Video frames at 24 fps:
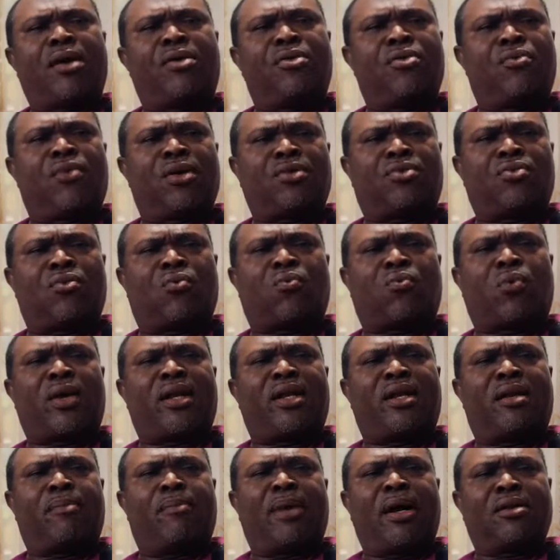But why do you want to
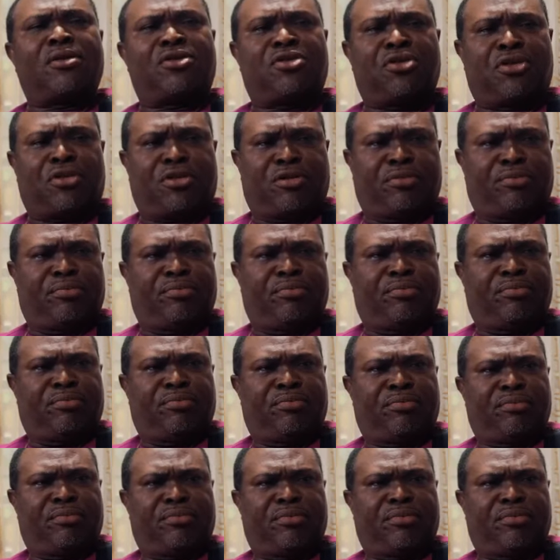quit the bank job?